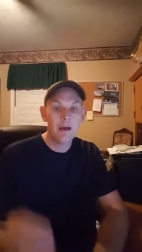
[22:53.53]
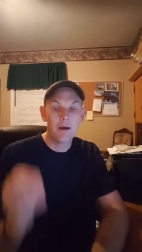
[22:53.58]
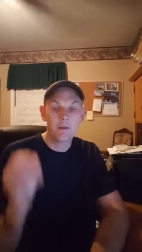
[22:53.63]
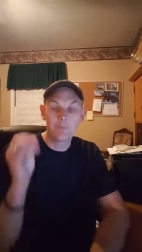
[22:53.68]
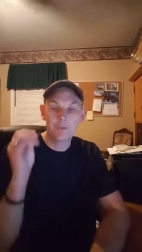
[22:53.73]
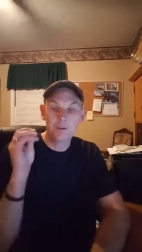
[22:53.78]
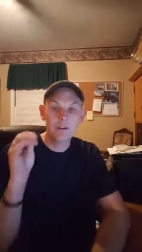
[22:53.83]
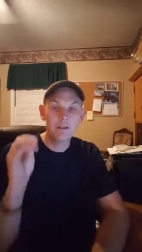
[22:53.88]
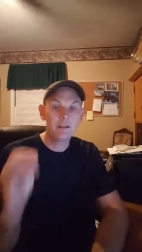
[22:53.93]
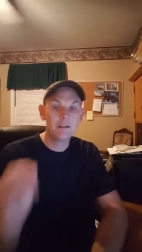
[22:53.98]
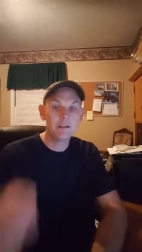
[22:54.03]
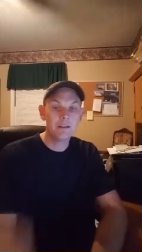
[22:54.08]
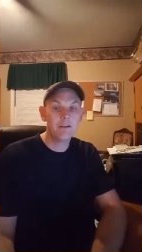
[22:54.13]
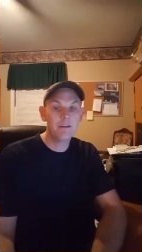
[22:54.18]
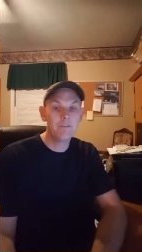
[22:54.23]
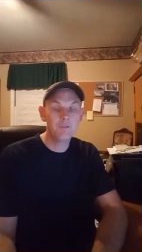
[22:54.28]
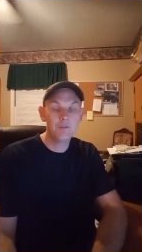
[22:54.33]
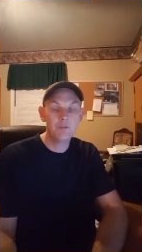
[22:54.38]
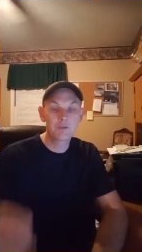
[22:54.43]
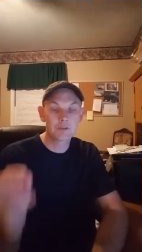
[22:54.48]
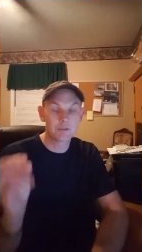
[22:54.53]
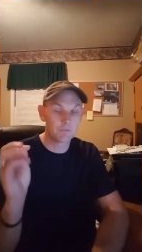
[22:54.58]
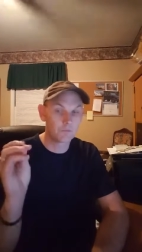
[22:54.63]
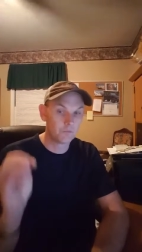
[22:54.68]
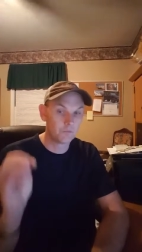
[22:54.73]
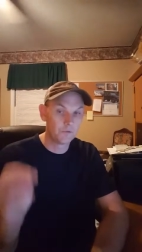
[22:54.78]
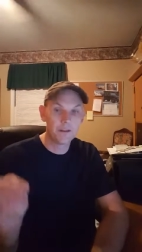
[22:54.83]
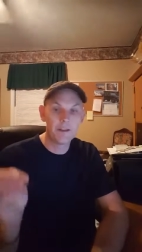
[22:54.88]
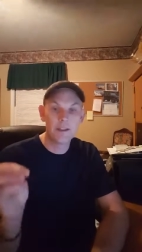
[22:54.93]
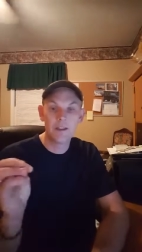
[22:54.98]
I'm going to give you
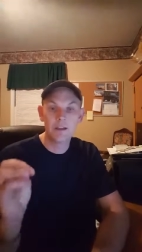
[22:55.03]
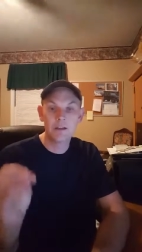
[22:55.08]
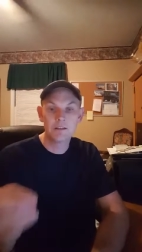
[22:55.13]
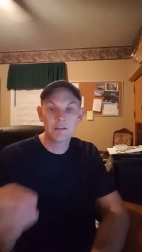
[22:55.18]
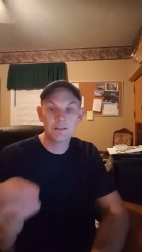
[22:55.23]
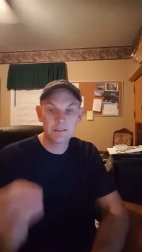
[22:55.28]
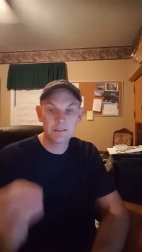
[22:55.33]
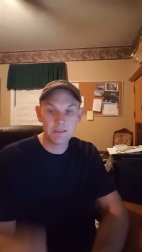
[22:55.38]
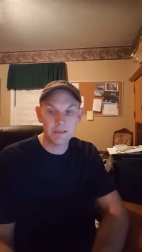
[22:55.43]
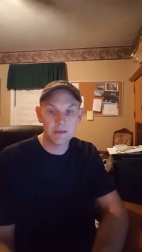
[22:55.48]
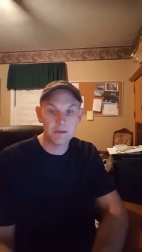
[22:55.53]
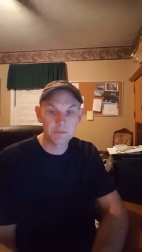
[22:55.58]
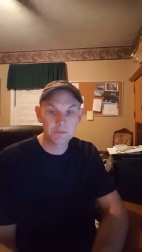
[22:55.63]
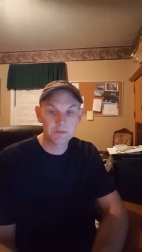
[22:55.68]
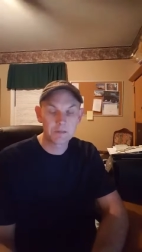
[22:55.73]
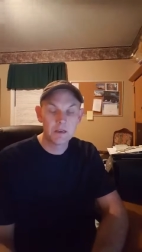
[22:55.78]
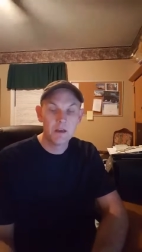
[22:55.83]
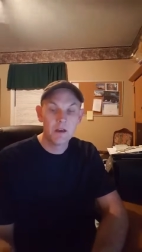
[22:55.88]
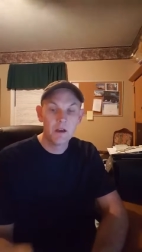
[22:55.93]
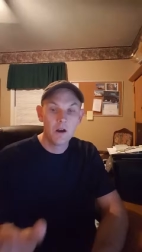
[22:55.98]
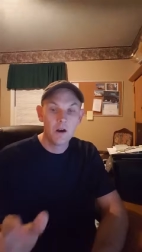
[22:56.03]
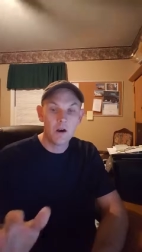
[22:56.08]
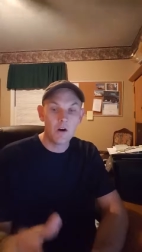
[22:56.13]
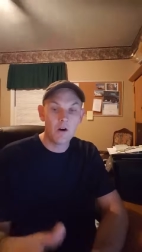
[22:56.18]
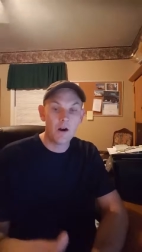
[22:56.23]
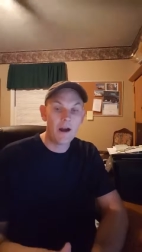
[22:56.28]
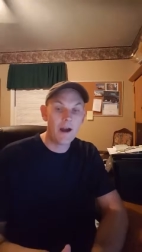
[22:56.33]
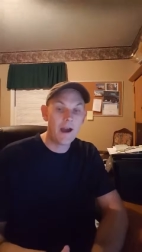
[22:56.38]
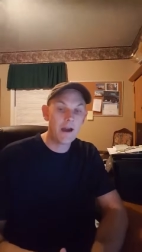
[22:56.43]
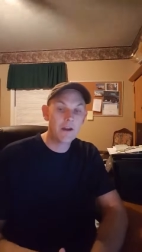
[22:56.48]
some really good tips
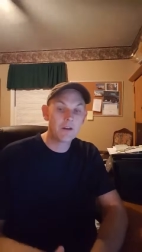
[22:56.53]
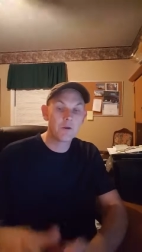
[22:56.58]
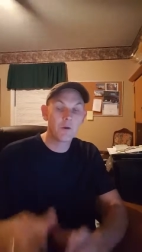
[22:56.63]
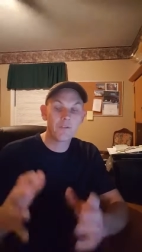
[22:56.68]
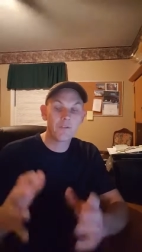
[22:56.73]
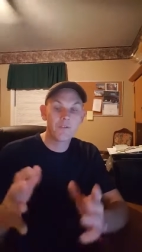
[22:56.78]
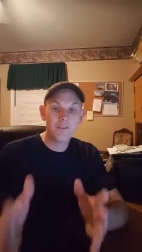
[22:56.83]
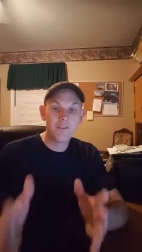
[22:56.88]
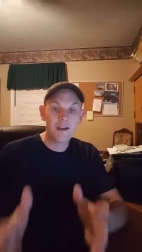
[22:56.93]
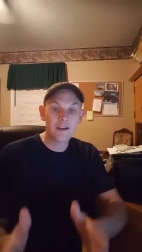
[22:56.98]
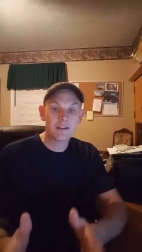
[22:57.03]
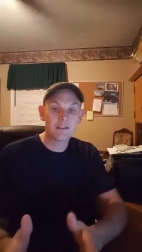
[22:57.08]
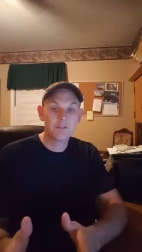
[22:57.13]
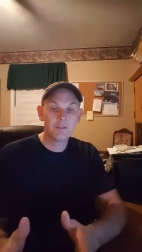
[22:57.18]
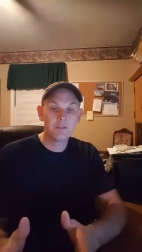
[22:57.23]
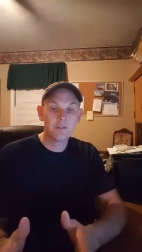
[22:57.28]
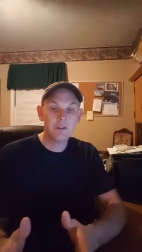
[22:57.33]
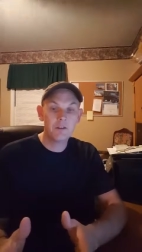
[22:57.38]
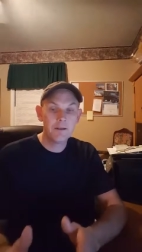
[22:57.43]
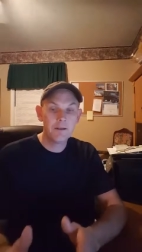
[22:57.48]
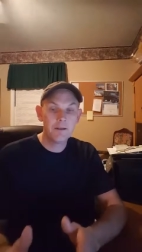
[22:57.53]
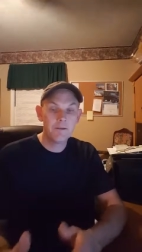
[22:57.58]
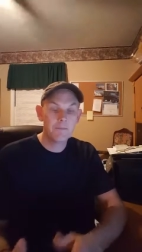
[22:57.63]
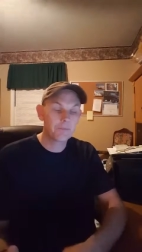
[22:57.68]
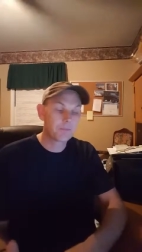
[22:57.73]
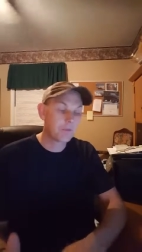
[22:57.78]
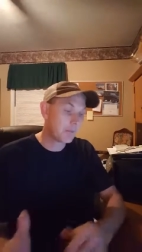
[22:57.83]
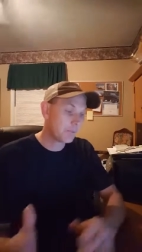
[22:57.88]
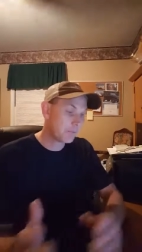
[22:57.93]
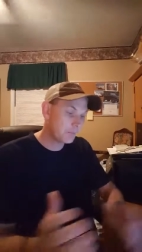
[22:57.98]
on how to effectively
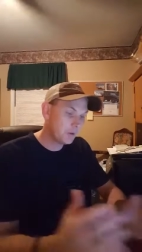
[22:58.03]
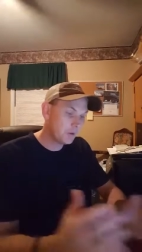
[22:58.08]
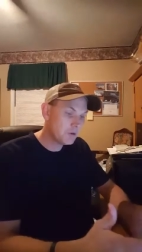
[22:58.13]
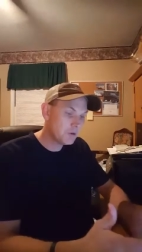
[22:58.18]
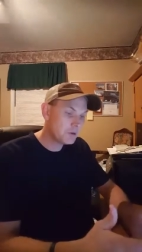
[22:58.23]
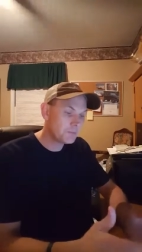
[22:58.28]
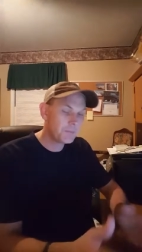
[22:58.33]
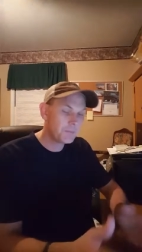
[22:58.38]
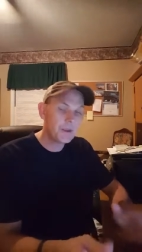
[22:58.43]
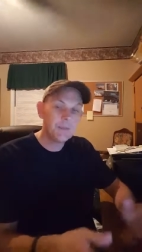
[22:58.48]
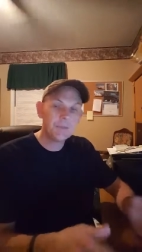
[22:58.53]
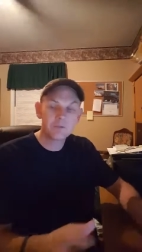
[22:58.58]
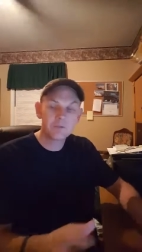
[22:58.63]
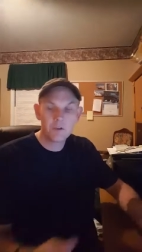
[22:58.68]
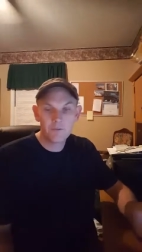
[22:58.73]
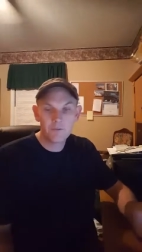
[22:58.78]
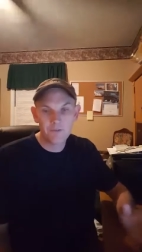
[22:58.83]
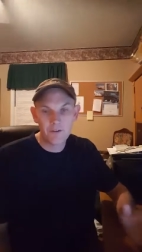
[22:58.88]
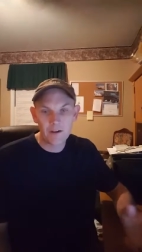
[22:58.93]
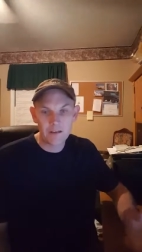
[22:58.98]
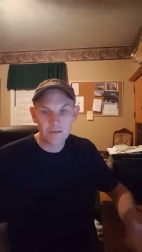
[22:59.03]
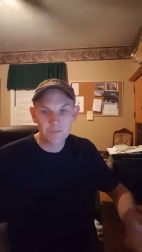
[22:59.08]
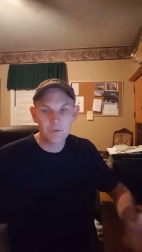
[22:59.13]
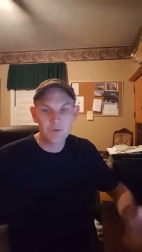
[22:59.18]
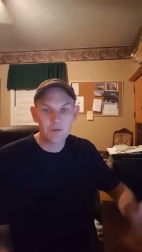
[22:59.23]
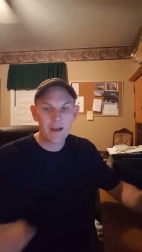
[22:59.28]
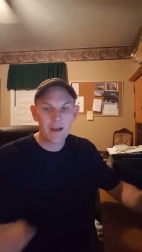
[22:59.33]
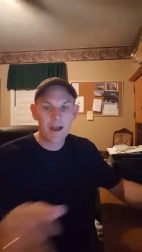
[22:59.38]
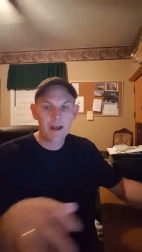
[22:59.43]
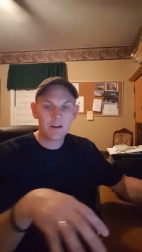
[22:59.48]
approach people on
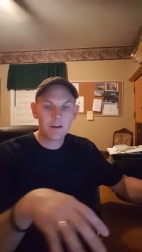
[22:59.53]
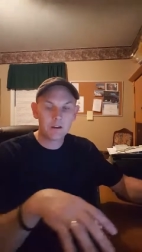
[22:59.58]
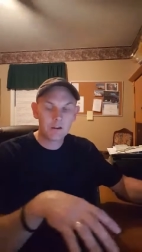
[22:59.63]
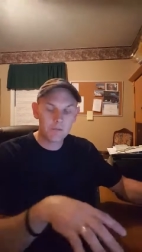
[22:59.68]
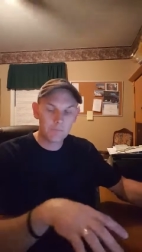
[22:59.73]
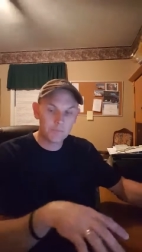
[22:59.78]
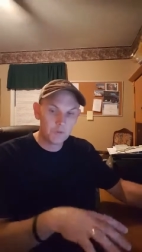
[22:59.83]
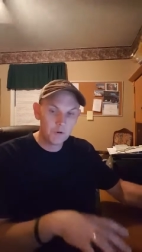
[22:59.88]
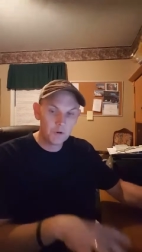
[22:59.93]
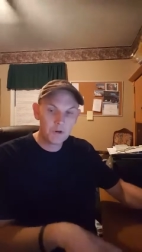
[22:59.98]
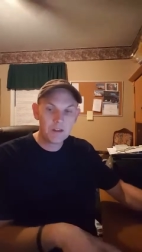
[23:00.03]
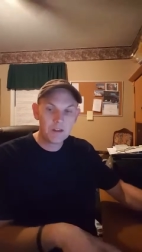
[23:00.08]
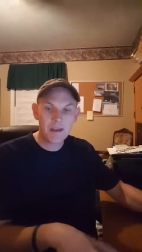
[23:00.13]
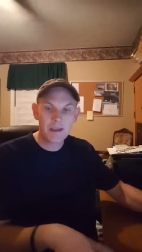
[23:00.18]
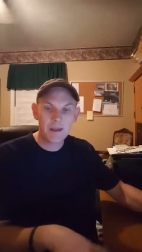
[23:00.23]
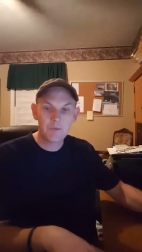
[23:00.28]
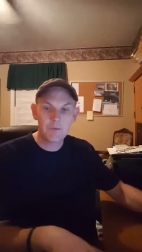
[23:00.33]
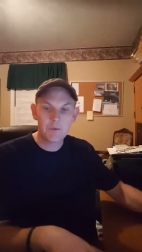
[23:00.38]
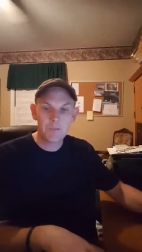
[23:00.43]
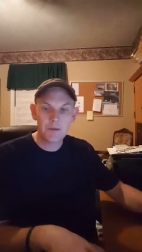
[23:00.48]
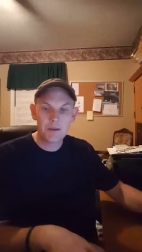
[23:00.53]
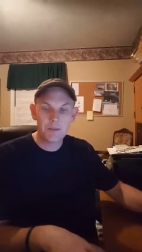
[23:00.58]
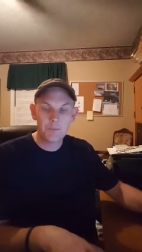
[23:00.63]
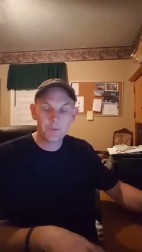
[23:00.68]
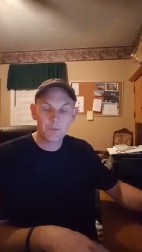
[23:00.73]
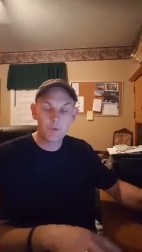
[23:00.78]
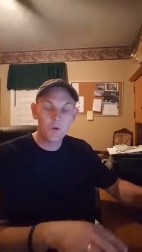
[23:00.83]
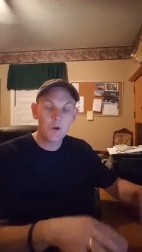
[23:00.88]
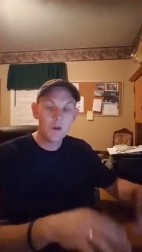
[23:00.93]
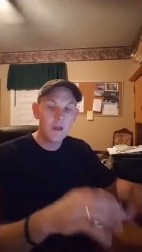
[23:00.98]
Facebook, how to communicate with
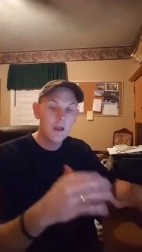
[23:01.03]
people,